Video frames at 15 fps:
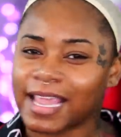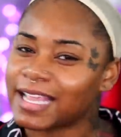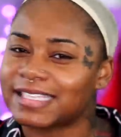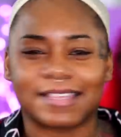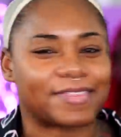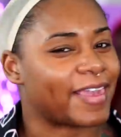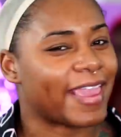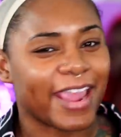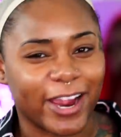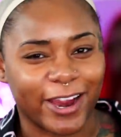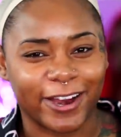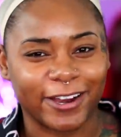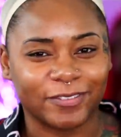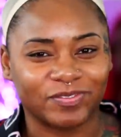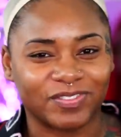it's
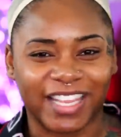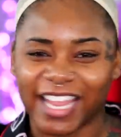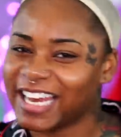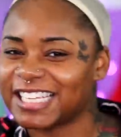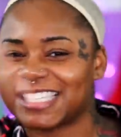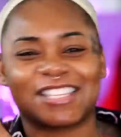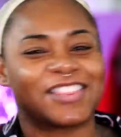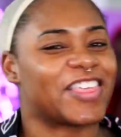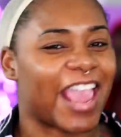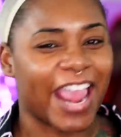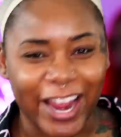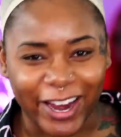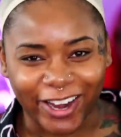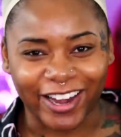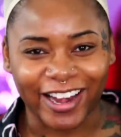there. It is
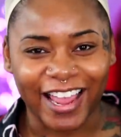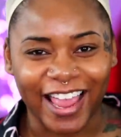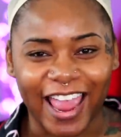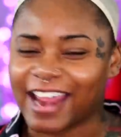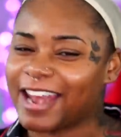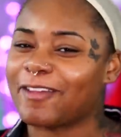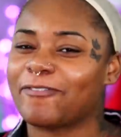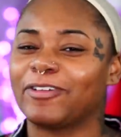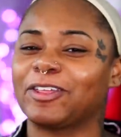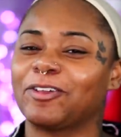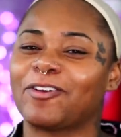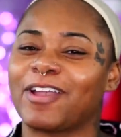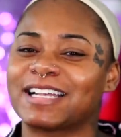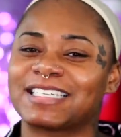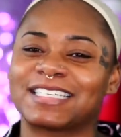there. And I feel
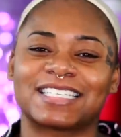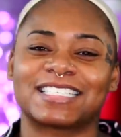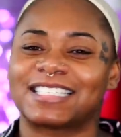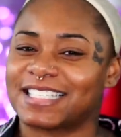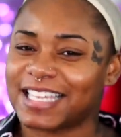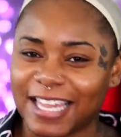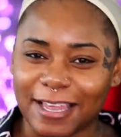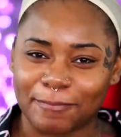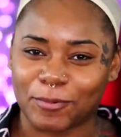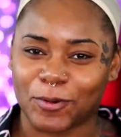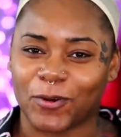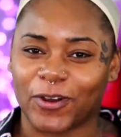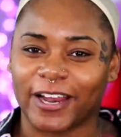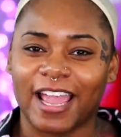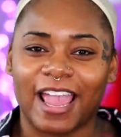you guys need to see it
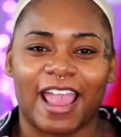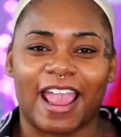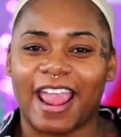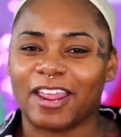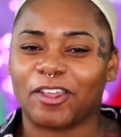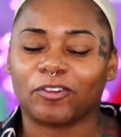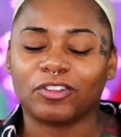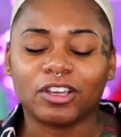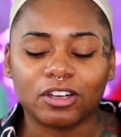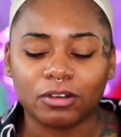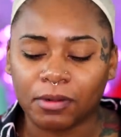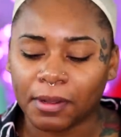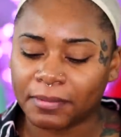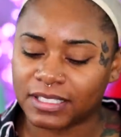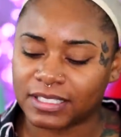more. And you're only
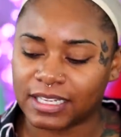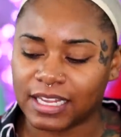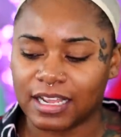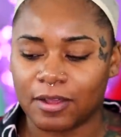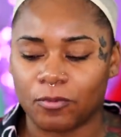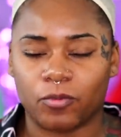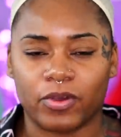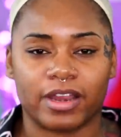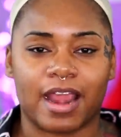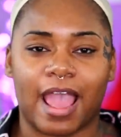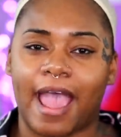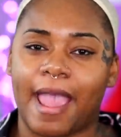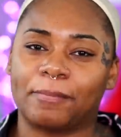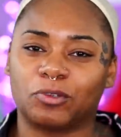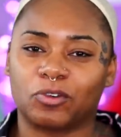going to be able to see it
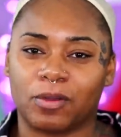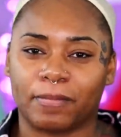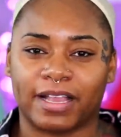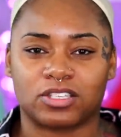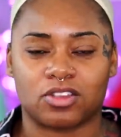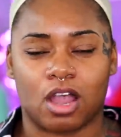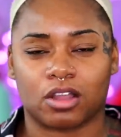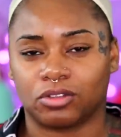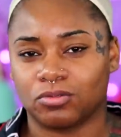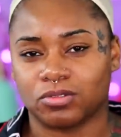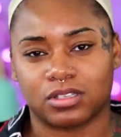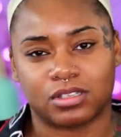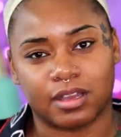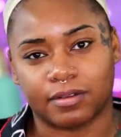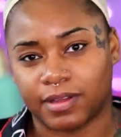when I'm doing my
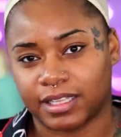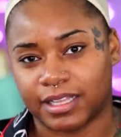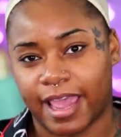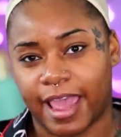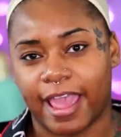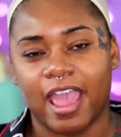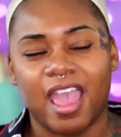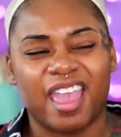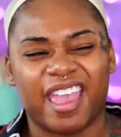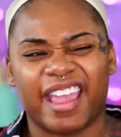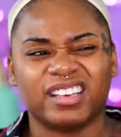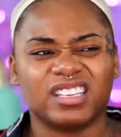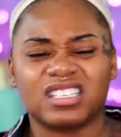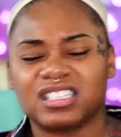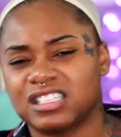talk-throughs and stuff like that.
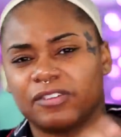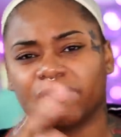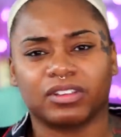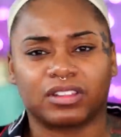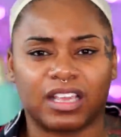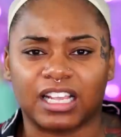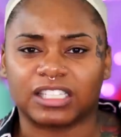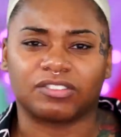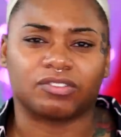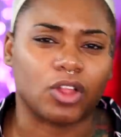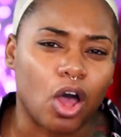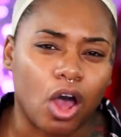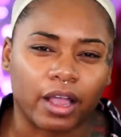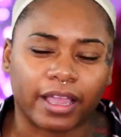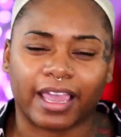And just different things.
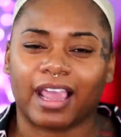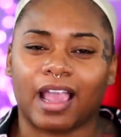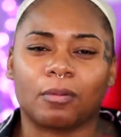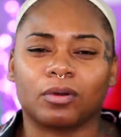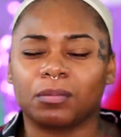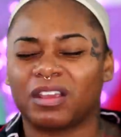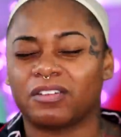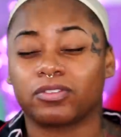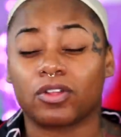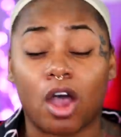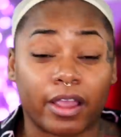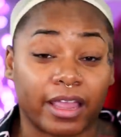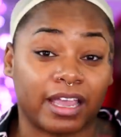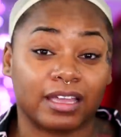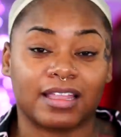Vlogging. I want to be
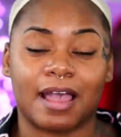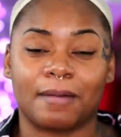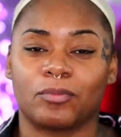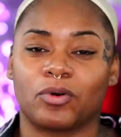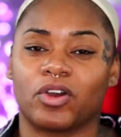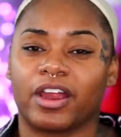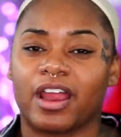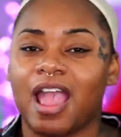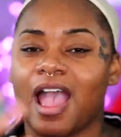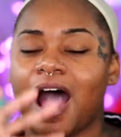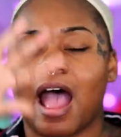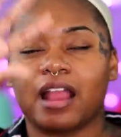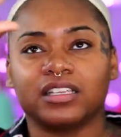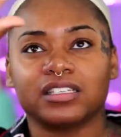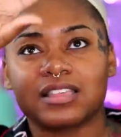vlogging a lot more.
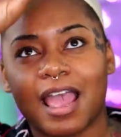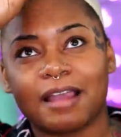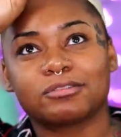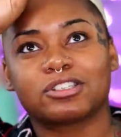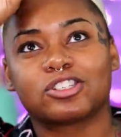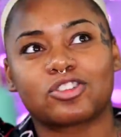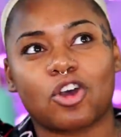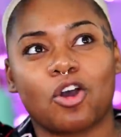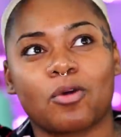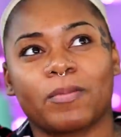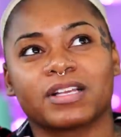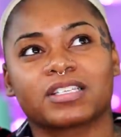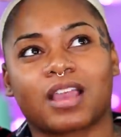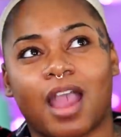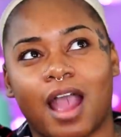I just have so
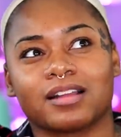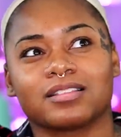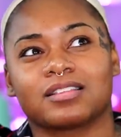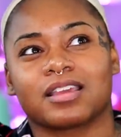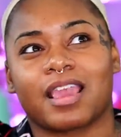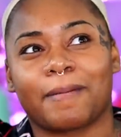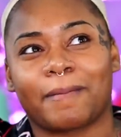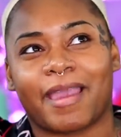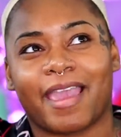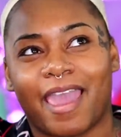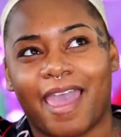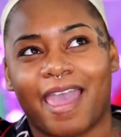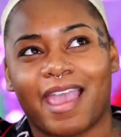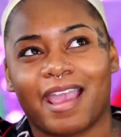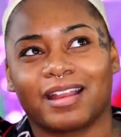much content in my
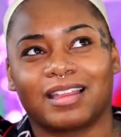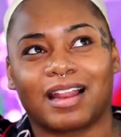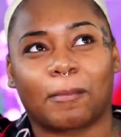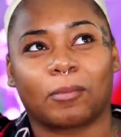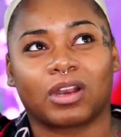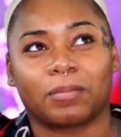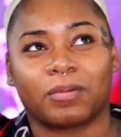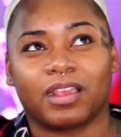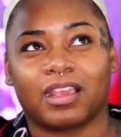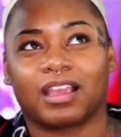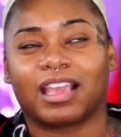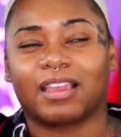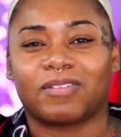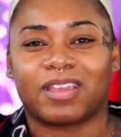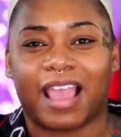head that I want to
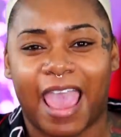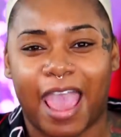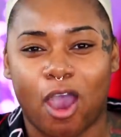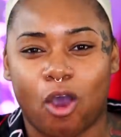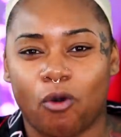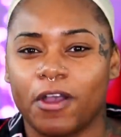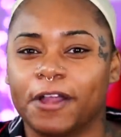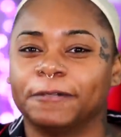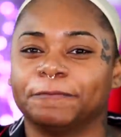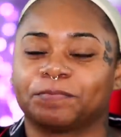be giving out